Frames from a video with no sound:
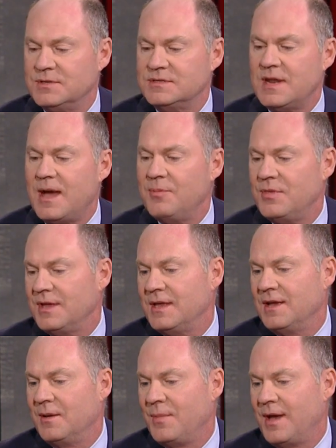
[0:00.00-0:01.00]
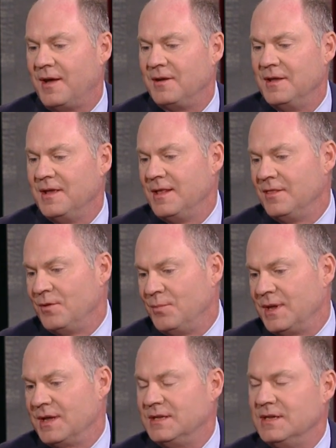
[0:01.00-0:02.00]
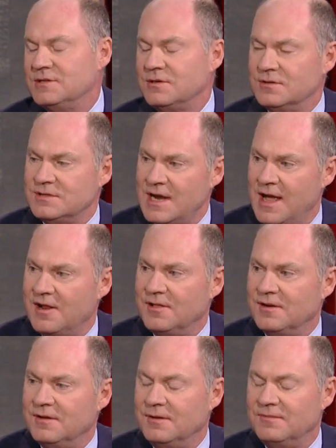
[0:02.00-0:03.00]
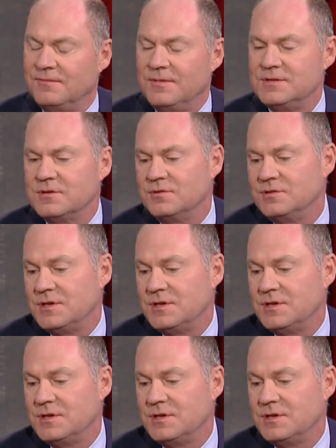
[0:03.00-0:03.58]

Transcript: and stop thinking about there being a digital channel and a physical